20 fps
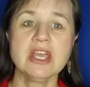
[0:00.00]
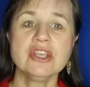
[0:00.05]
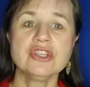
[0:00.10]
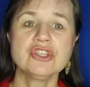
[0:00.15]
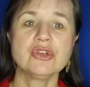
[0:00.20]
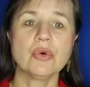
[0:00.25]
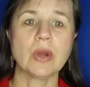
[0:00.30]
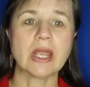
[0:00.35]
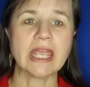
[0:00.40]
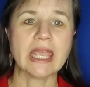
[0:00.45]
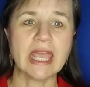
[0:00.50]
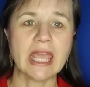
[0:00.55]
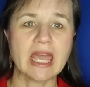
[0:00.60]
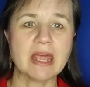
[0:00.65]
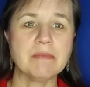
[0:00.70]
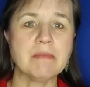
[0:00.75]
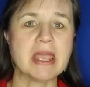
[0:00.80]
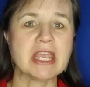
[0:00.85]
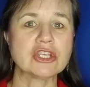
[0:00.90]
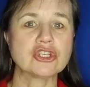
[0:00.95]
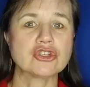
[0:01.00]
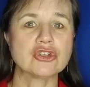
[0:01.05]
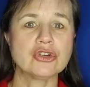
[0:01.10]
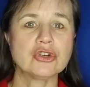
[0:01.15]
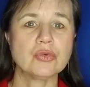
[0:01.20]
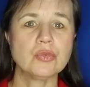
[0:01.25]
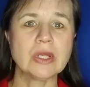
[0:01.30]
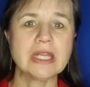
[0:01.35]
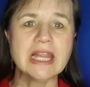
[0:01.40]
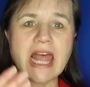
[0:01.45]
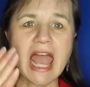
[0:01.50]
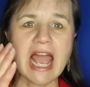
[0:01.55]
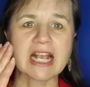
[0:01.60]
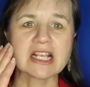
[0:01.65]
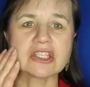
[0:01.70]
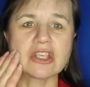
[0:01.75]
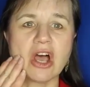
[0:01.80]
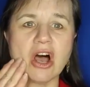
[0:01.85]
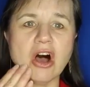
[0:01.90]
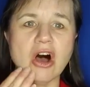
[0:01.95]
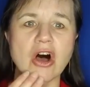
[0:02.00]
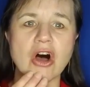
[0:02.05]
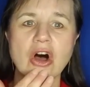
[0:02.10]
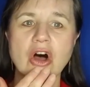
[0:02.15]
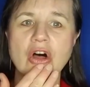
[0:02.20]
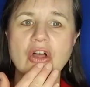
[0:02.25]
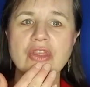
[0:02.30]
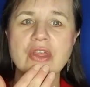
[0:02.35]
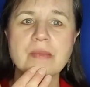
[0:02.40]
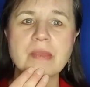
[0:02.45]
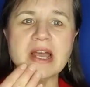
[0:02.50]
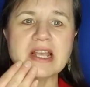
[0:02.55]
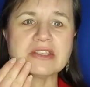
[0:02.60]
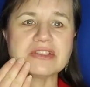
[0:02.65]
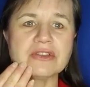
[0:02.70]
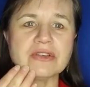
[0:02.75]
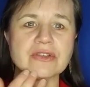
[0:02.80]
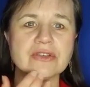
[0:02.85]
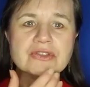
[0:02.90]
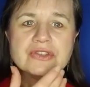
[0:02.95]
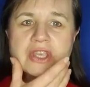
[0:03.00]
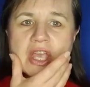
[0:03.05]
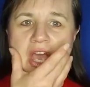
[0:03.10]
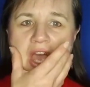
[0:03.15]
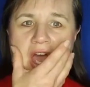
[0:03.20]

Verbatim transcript: So again, make sure to relax all the muscles